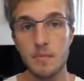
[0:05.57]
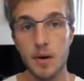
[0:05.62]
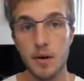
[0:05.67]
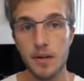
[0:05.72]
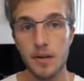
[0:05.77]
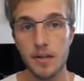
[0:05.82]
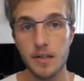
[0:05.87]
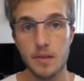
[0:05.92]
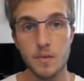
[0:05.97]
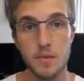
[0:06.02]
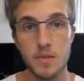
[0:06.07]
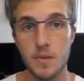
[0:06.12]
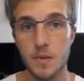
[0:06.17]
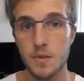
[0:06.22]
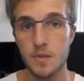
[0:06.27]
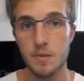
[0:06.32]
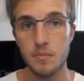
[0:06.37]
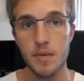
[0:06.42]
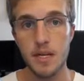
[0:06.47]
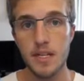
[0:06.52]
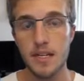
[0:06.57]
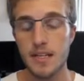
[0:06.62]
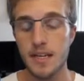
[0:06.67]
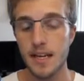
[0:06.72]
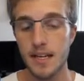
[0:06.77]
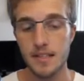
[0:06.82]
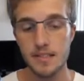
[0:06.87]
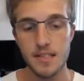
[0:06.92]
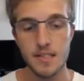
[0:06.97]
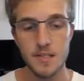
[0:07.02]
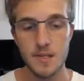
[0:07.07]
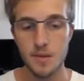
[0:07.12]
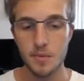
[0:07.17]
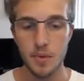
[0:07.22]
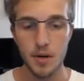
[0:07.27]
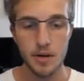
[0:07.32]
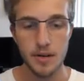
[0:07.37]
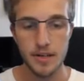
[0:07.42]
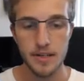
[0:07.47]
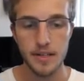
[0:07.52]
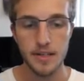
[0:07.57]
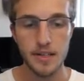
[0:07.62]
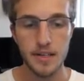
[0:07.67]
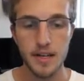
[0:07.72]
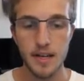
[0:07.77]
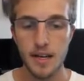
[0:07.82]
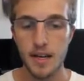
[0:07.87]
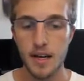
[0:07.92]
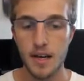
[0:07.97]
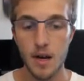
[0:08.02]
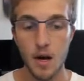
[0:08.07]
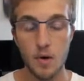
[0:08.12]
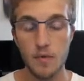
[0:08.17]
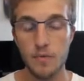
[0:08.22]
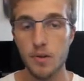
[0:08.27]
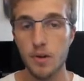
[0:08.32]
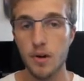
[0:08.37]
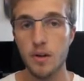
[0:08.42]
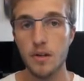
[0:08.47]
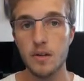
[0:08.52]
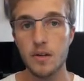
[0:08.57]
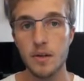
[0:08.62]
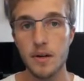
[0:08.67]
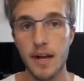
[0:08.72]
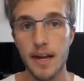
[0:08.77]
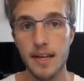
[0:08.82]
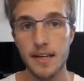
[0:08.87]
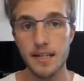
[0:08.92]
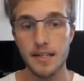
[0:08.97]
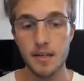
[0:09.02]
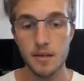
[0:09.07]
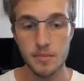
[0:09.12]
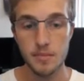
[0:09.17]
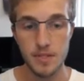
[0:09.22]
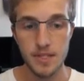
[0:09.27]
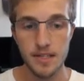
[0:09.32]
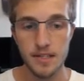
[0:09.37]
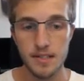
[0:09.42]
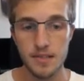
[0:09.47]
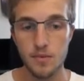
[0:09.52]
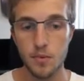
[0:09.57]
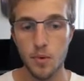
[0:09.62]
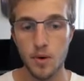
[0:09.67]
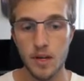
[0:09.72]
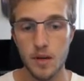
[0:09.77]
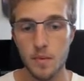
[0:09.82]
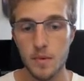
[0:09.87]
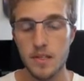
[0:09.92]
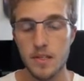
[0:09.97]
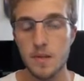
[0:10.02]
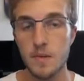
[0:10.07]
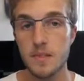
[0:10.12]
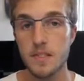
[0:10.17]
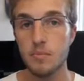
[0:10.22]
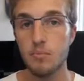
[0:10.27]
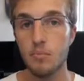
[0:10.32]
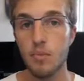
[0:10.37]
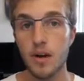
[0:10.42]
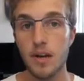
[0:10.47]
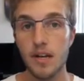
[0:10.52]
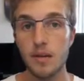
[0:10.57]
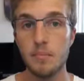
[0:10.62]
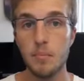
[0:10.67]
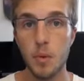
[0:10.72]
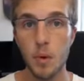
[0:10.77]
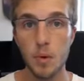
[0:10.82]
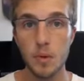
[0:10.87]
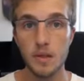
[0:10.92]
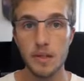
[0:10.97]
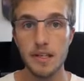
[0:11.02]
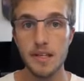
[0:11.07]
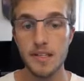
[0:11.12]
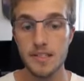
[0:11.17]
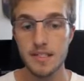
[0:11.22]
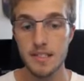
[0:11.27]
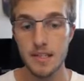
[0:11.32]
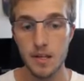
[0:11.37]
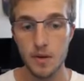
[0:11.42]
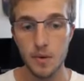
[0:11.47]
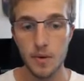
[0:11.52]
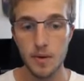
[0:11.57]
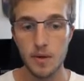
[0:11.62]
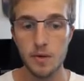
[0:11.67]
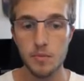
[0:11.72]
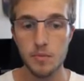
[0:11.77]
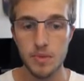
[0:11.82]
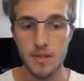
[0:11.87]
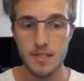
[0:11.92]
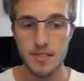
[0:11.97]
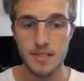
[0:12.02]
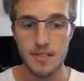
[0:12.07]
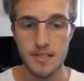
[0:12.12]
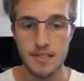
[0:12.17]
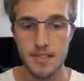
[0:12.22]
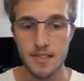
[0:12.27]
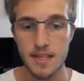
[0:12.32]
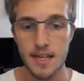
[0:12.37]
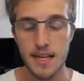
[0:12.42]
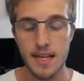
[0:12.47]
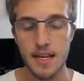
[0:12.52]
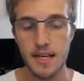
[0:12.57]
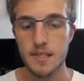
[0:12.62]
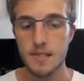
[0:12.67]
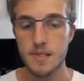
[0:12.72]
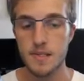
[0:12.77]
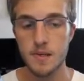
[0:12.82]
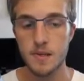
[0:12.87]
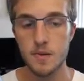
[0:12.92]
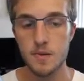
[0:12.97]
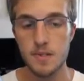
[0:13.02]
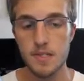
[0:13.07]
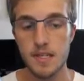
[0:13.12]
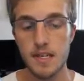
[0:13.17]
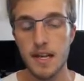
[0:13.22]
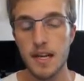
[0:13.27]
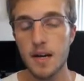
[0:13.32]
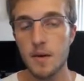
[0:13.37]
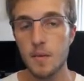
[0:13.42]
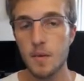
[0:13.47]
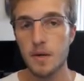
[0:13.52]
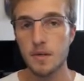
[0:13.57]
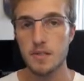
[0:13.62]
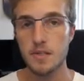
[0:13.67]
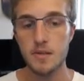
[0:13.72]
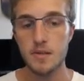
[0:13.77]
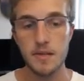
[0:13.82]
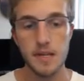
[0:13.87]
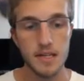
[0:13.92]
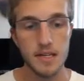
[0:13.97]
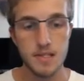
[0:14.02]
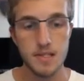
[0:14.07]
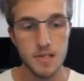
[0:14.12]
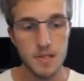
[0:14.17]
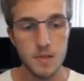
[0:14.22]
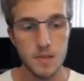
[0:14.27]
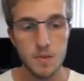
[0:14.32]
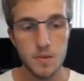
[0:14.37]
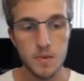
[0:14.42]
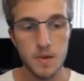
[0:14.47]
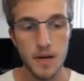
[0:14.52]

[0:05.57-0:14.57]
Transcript: market through social media and digital marketing. Overall, our end objective working with you is to bring in more leads and grow your business. So, today I want to show you guys two